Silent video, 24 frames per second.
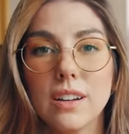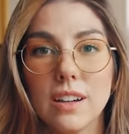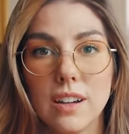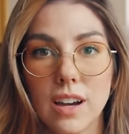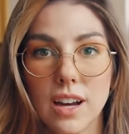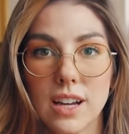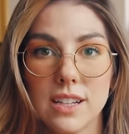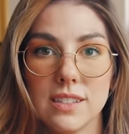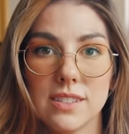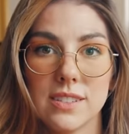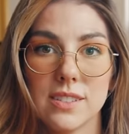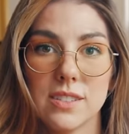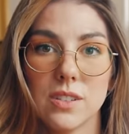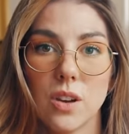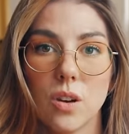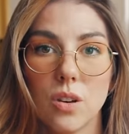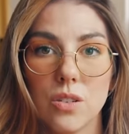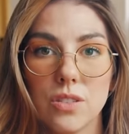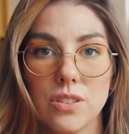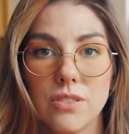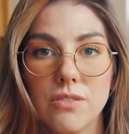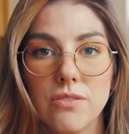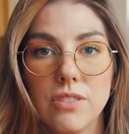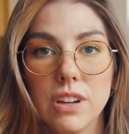guts
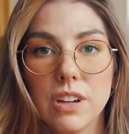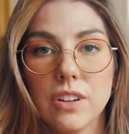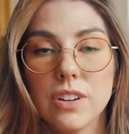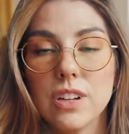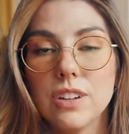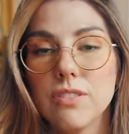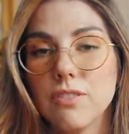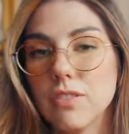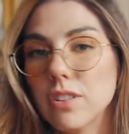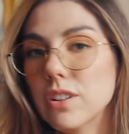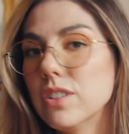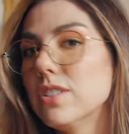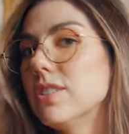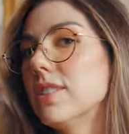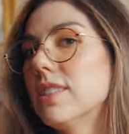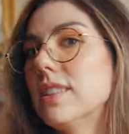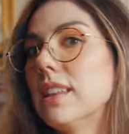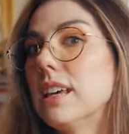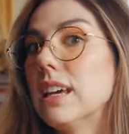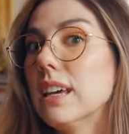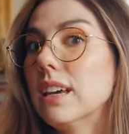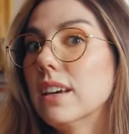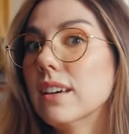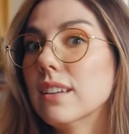are the very first
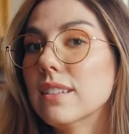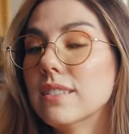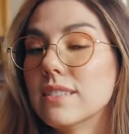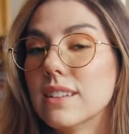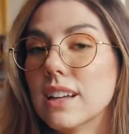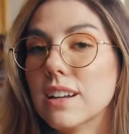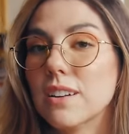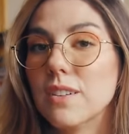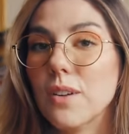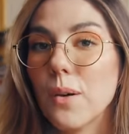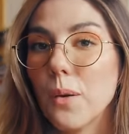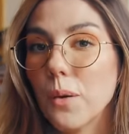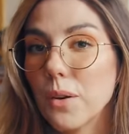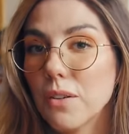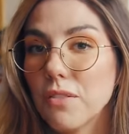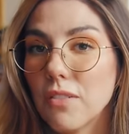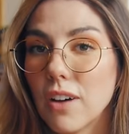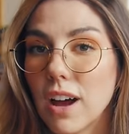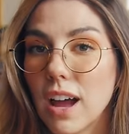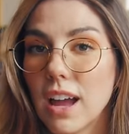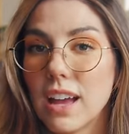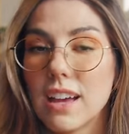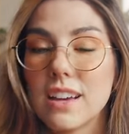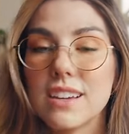thing that
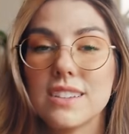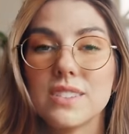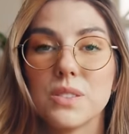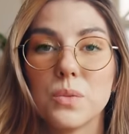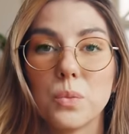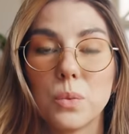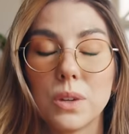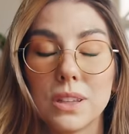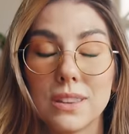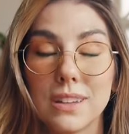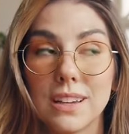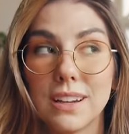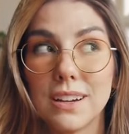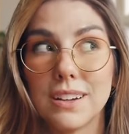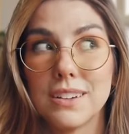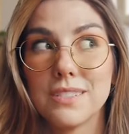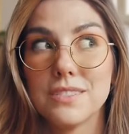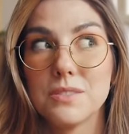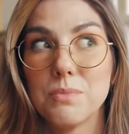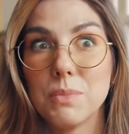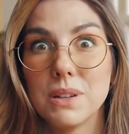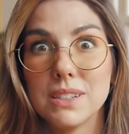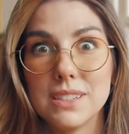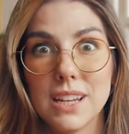notify us when
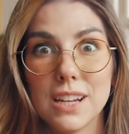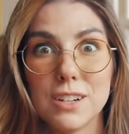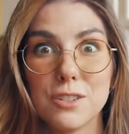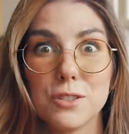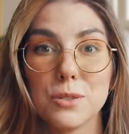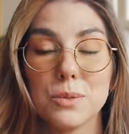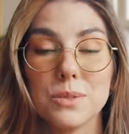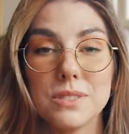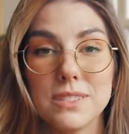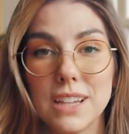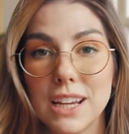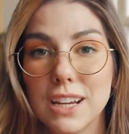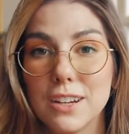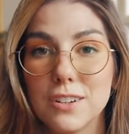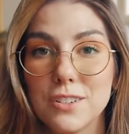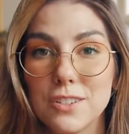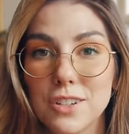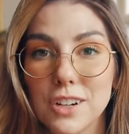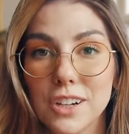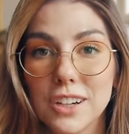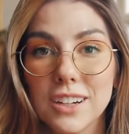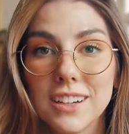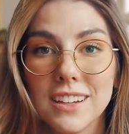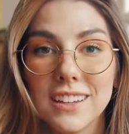there's potential
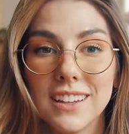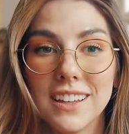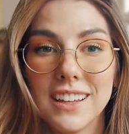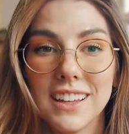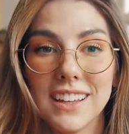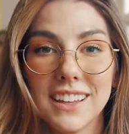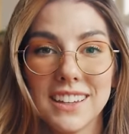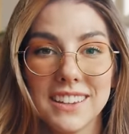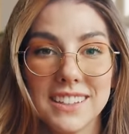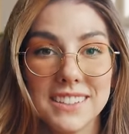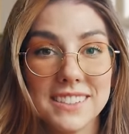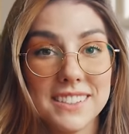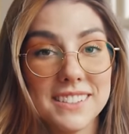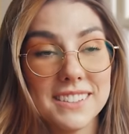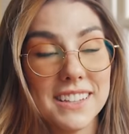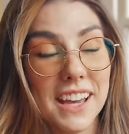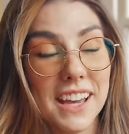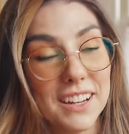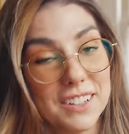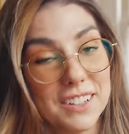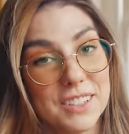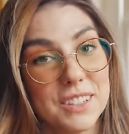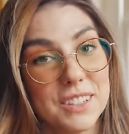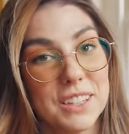danger. This is
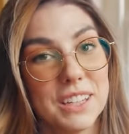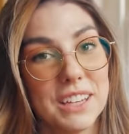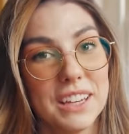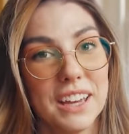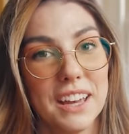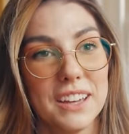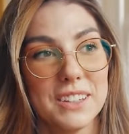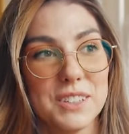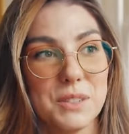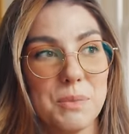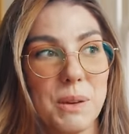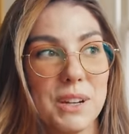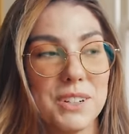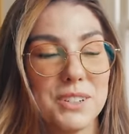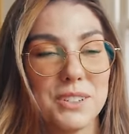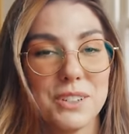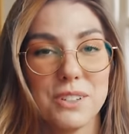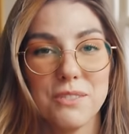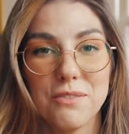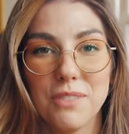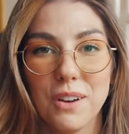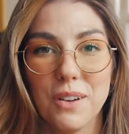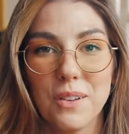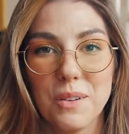actually especially
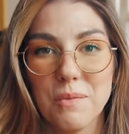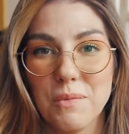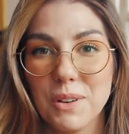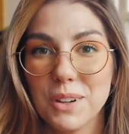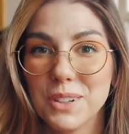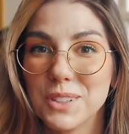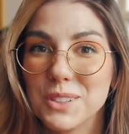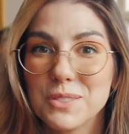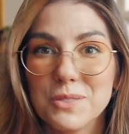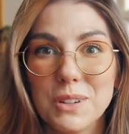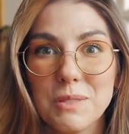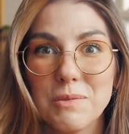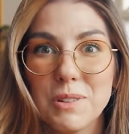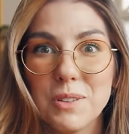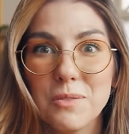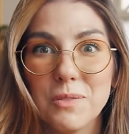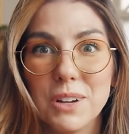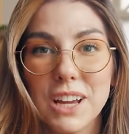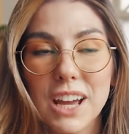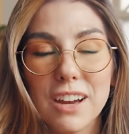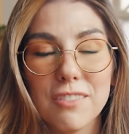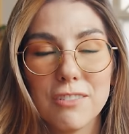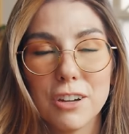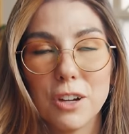felt amongst women. We
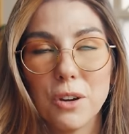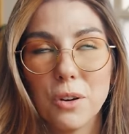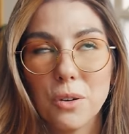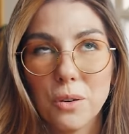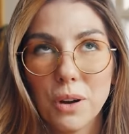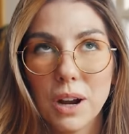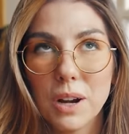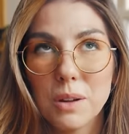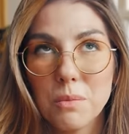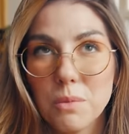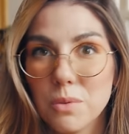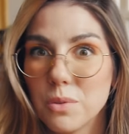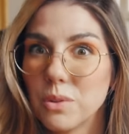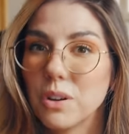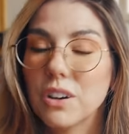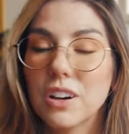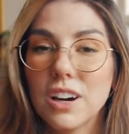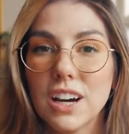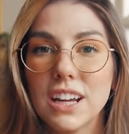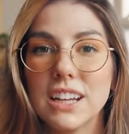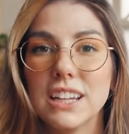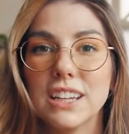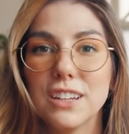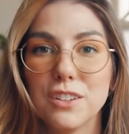have incredible
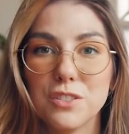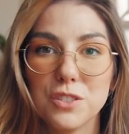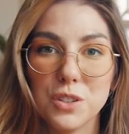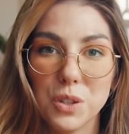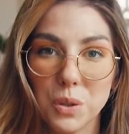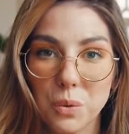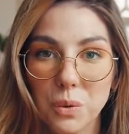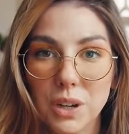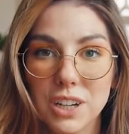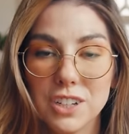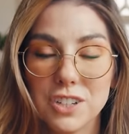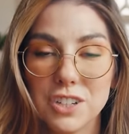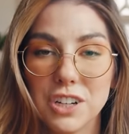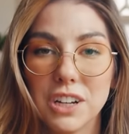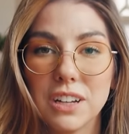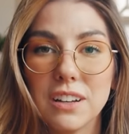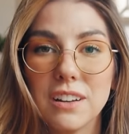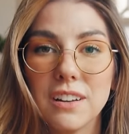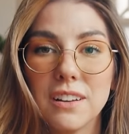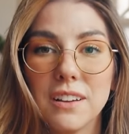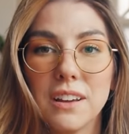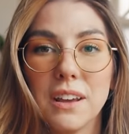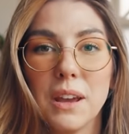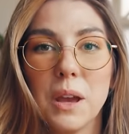gut intuition.
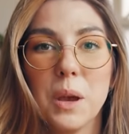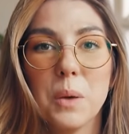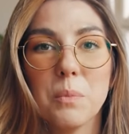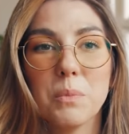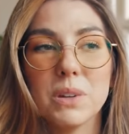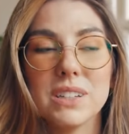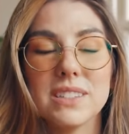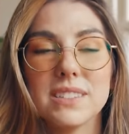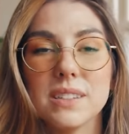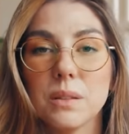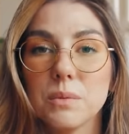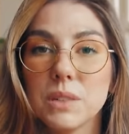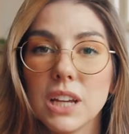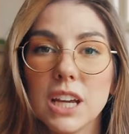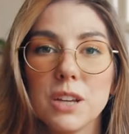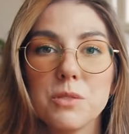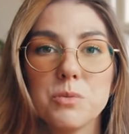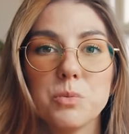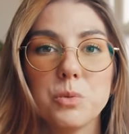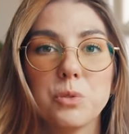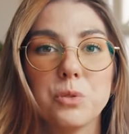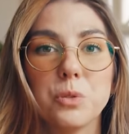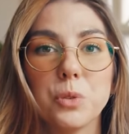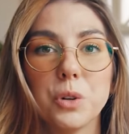But sometimes
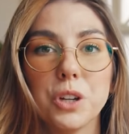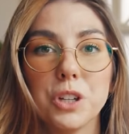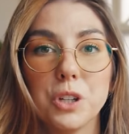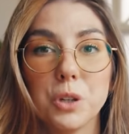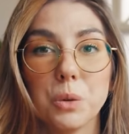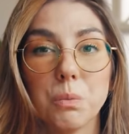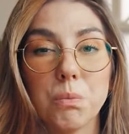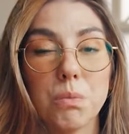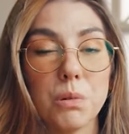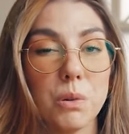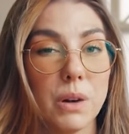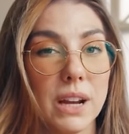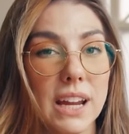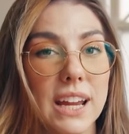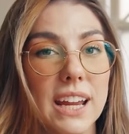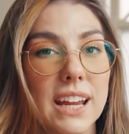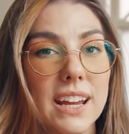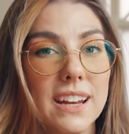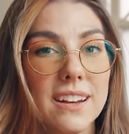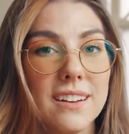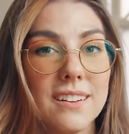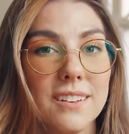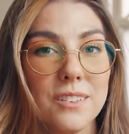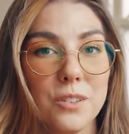before your
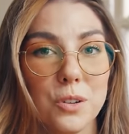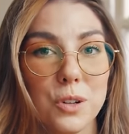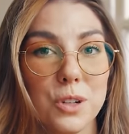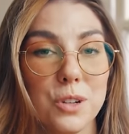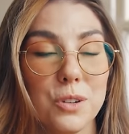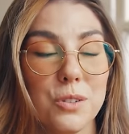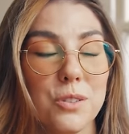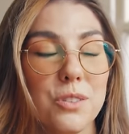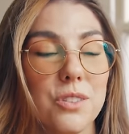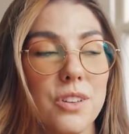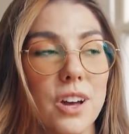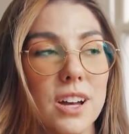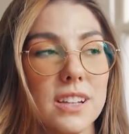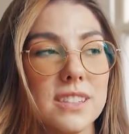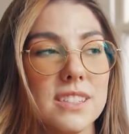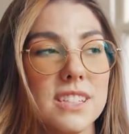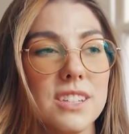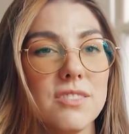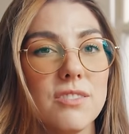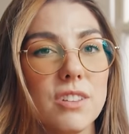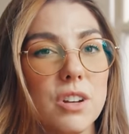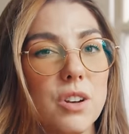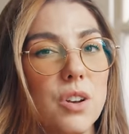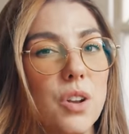brain or your thoughts
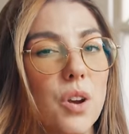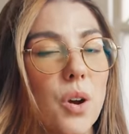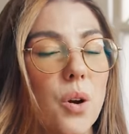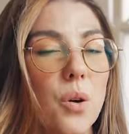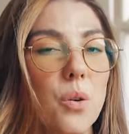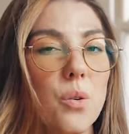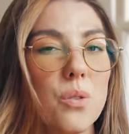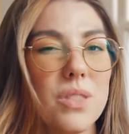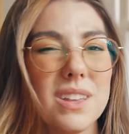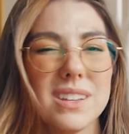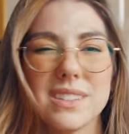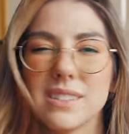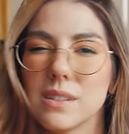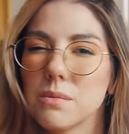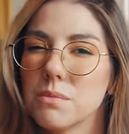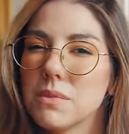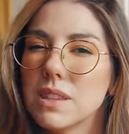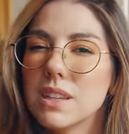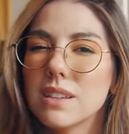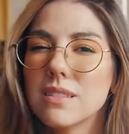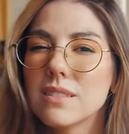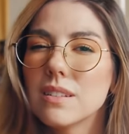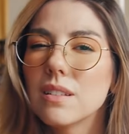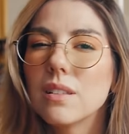even know that
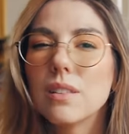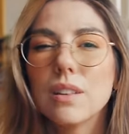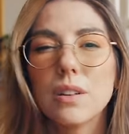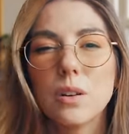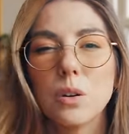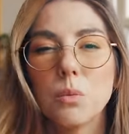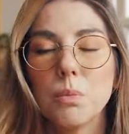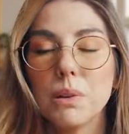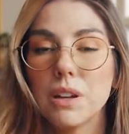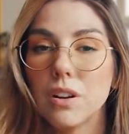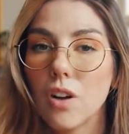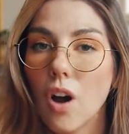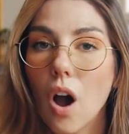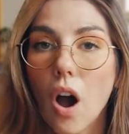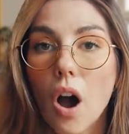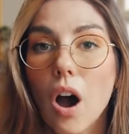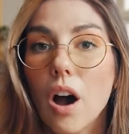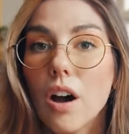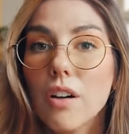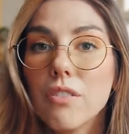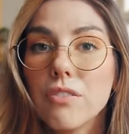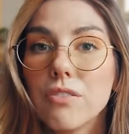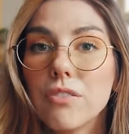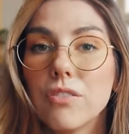something's a little bit
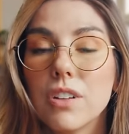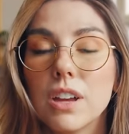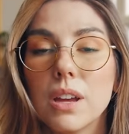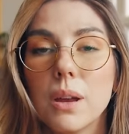off,